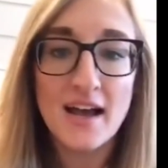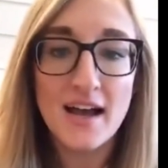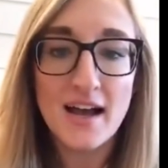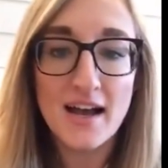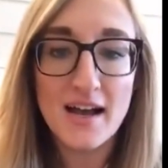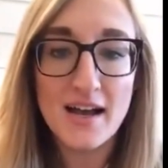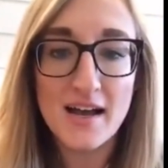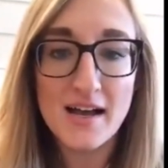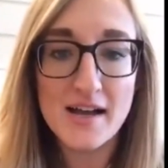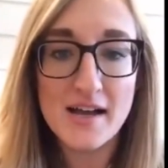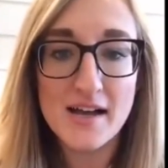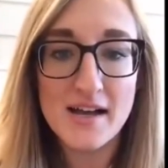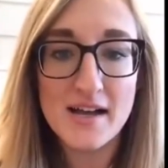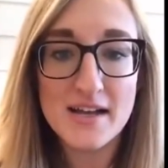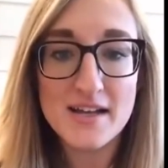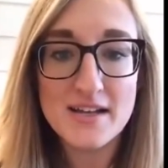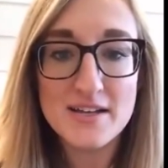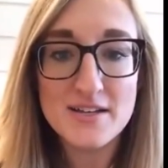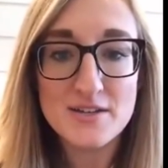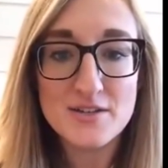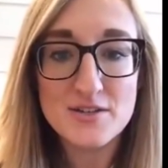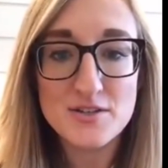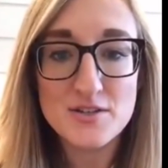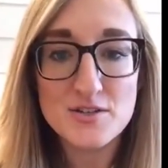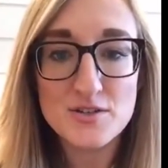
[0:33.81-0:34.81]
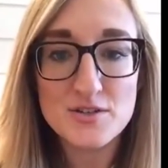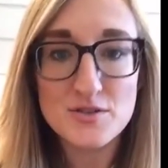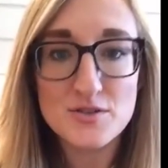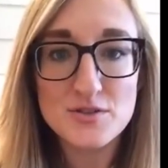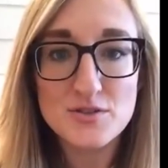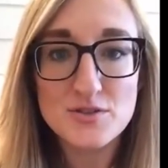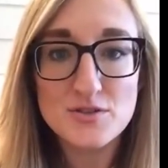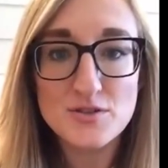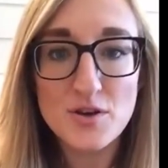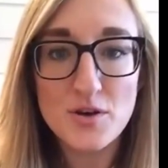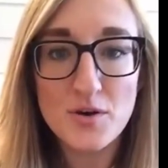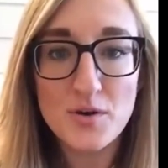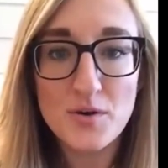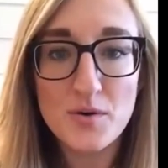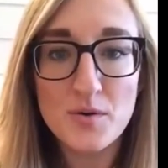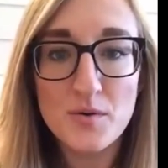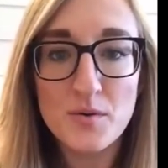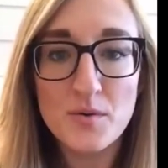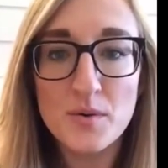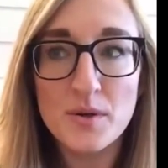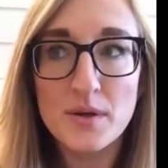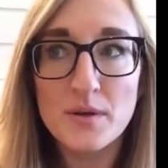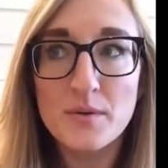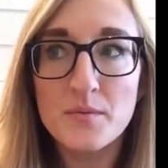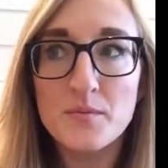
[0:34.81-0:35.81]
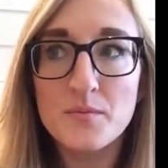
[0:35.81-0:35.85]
Uh, so